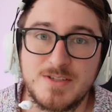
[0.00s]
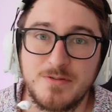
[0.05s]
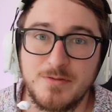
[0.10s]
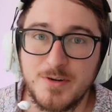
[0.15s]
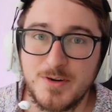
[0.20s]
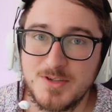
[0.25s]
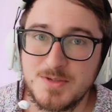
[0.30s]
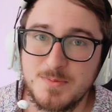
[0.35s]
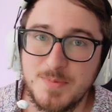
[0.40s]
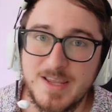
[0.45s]

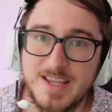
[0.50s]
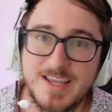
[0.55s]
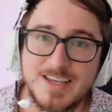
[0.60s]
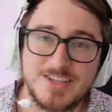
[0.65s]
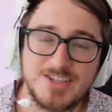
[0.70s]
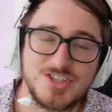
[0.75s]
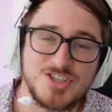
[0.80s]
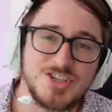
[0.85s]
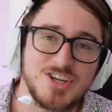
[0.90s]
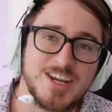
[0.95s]
First
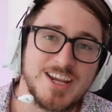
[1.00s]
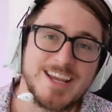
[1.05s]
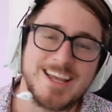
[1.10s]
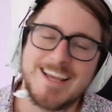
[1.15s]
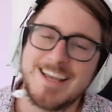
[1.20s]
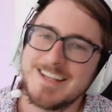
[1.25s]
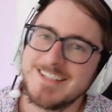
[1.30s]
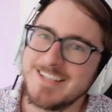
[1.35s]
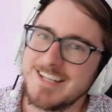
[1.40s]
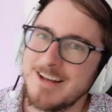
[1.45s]

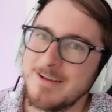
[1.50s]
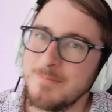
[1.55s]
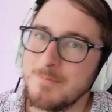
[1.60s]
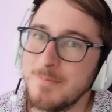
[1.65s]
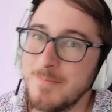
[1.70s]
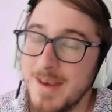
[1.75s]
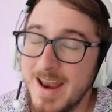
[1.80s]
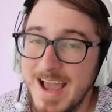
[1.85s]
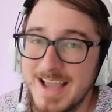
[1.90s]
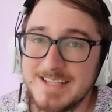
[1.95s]
BSG did a
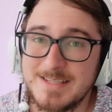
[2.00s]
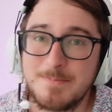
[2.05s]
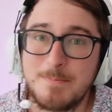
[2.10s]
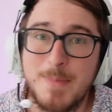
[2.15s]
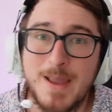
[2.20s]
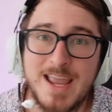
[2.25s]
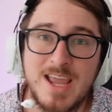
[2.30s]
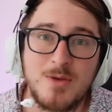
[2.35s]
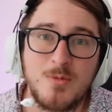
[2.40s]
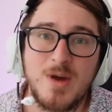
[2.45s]
nice
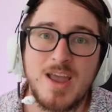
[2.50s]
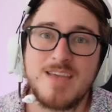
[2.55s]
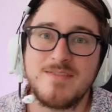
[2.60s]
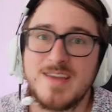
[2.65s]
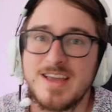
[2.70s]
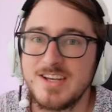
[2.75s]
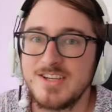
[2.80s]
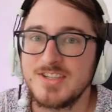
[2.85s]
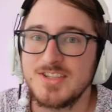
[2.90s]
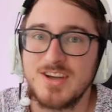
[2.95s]
ban wave
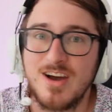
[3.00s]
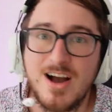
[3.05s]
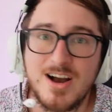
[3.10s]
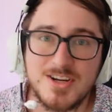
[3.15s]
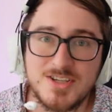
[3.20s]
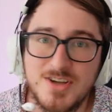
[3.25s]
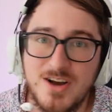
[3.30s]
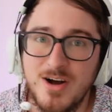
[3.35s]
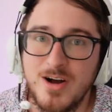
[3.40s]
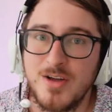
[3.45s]
and
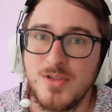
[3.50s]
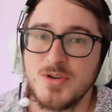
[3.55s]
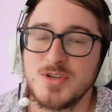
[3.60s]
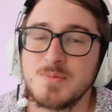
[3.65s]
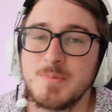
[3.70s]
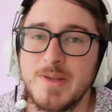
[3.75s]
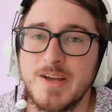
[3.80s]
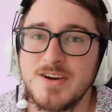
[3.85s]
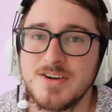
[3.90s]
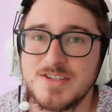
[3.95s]
doxed all those
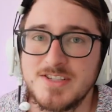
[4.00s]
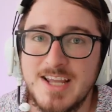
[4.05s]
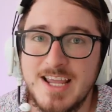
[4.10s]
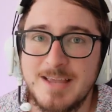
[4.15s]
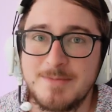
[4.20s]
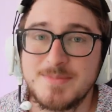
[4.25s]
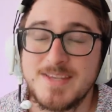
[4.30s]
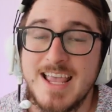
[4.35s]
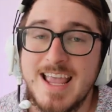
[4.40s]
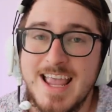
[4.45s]
players'
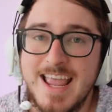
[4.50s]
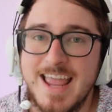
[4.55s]
names.